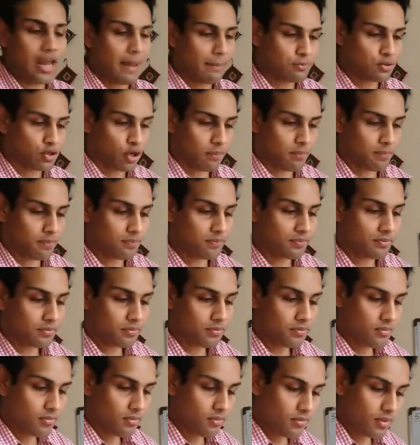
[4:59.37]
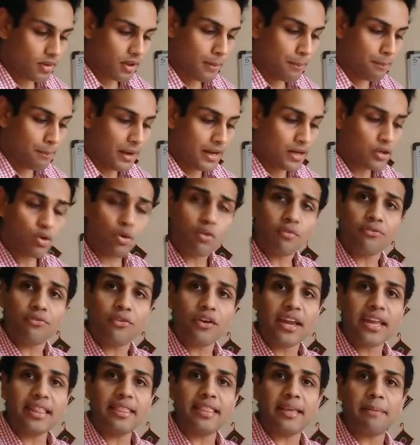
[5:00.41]
laptop. But don't
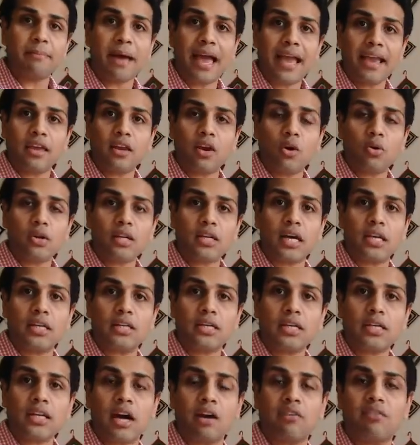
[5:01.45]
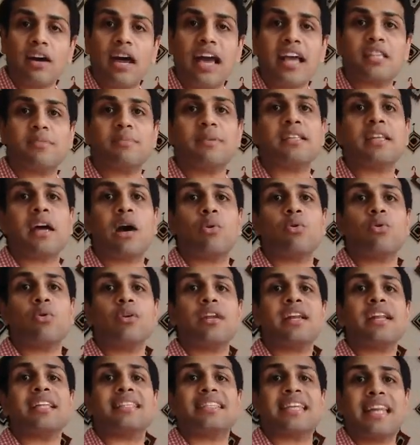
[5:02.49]
forget the background color cover has been
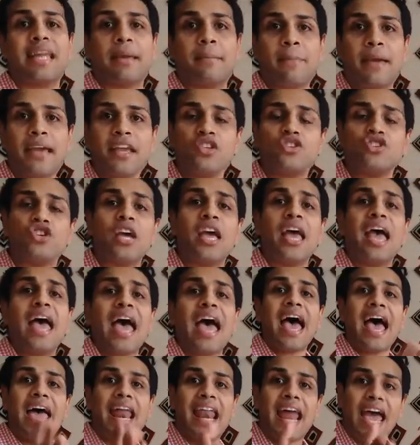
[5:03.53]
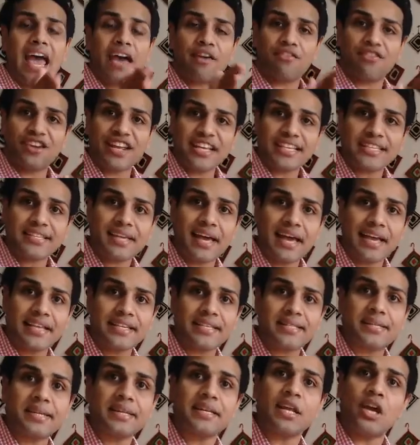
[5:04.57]
downloaded as an image, and I have
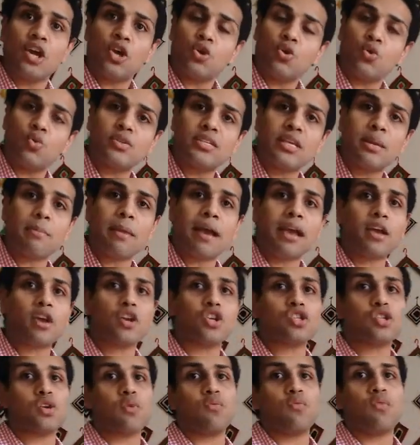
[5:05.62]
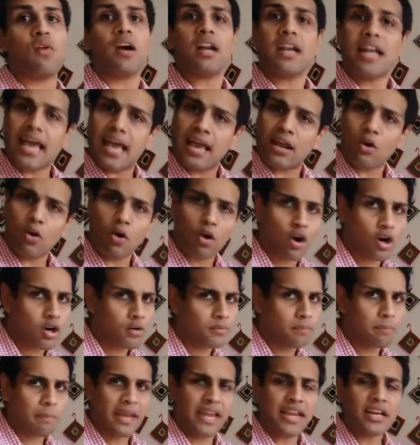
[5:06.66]
resized it using Microsoft Word and
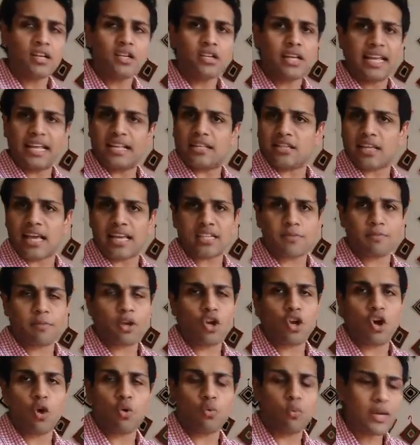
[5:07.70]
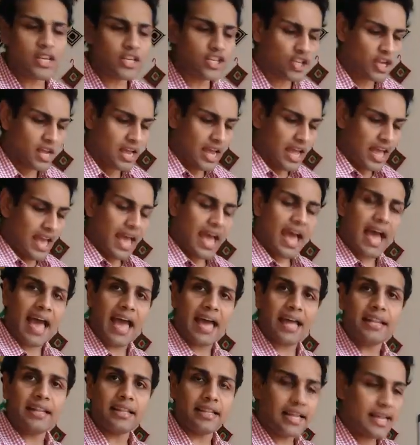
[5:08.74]
or Paint. It's as per your wish,
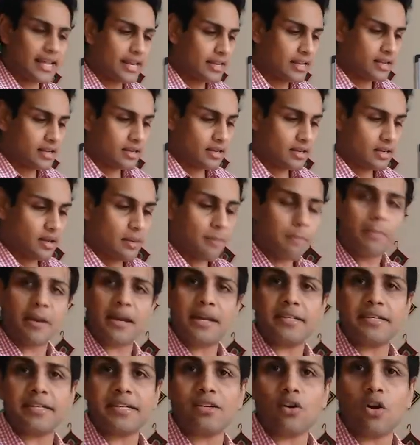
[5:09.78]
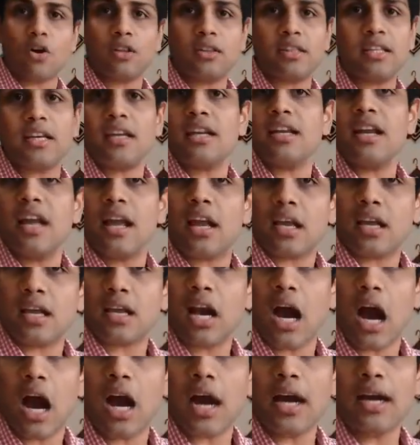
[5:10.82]
and then printed on the
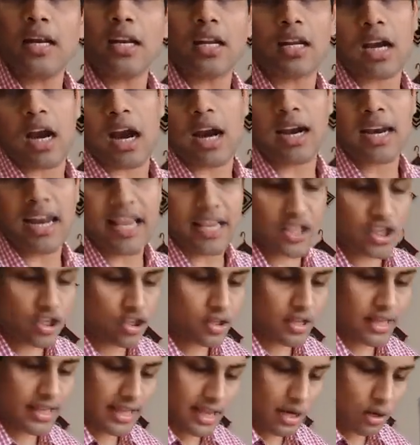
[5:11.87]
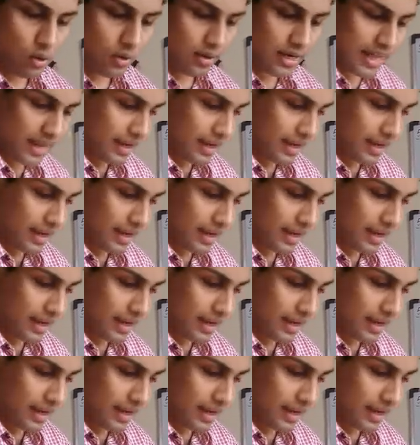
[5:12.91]
hard card like so that they look